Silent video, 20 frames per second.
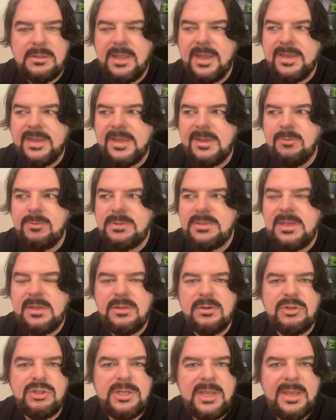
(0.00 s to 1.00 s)
Like, it was
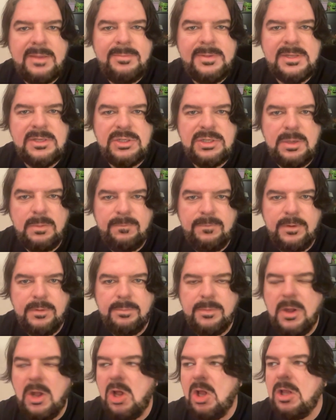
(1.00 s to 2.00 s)
either championship
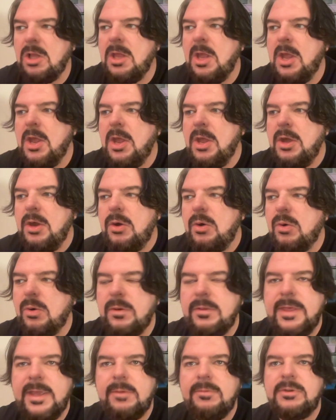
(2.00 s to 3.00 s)
football
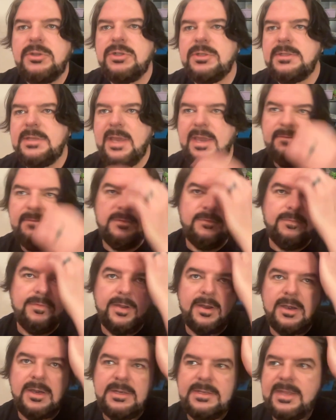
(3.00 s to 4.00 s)
or they would just have a
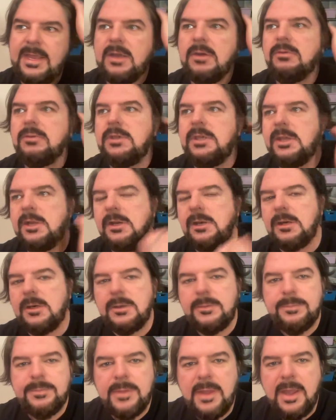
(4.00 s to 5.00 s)
very down year.